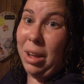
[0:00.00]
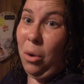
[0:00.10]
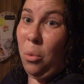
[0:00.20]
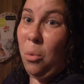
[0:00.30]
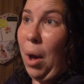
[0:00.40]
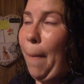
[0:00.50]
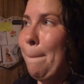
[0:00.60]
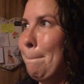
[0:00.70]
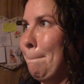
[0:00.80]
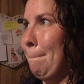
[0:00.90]
I'm like, well,
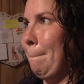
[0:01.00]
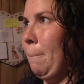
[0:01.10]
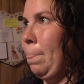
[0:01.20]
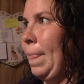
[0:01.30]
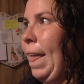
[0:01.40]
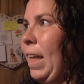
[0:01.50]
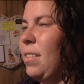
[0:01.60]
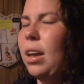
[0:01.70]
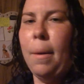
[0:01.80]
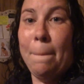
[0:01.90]

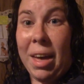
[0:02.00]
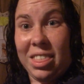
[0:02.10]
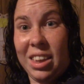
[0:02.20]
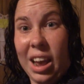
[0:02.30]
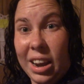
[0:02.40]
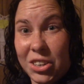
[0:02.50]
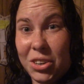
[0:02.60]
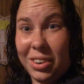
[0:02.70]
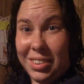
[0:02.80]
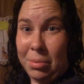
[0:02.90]
it's like a method
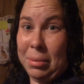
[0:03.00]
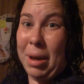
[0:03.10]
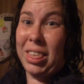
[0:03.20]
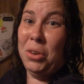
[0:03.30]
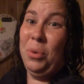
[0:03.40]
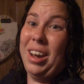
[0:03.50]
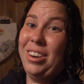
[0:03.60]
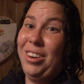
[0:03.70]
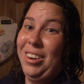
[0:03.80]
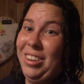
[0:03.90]
actor, except a method
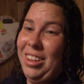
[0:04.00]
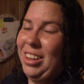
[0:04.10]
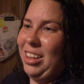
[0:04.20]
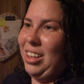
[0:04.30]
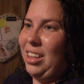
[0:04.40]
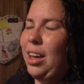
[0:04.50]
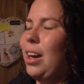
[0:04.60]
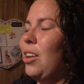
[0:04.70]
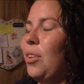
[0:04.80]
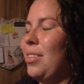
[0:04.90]
writer.
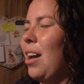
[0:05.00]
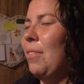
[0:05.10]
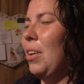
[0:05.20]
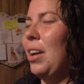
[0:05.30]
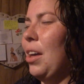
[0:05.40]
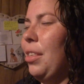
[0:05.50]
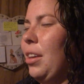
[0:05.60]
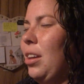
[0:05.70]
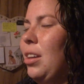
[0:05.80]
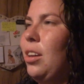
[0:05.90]
I know, it's not very
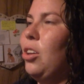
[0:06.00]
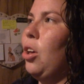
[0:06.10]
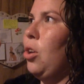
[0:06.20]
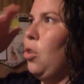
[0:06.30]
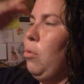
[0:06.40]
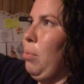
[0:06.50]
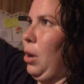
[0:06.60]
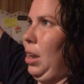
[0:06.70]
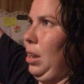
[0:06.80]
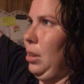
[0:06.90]
healthy. Go
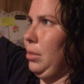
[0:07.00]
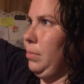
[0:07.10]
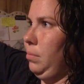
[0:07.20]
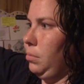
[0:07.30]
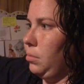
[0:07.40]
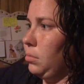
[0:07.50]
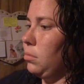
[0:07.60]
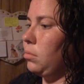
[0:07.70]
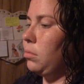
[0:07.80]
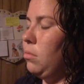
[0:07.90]
brain.
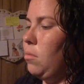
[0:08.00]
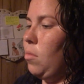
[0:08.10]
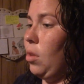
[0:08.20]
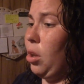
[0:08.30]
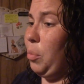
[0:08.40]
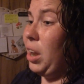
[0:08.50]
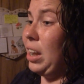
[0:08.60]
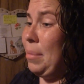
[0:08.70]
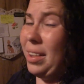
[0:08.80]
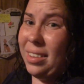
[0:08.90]
Um, right
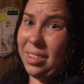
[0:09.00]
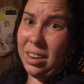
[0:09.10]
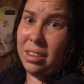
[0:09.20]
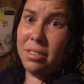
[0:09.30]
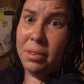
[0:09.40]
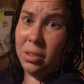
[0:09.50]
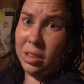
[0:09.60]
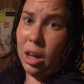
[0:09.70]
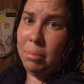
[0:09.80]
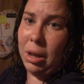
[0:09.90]
now, my dizziness feels a
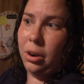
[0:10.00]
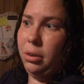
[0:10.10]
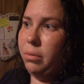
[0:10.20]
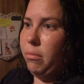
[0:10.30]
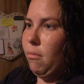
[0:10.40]
lot better.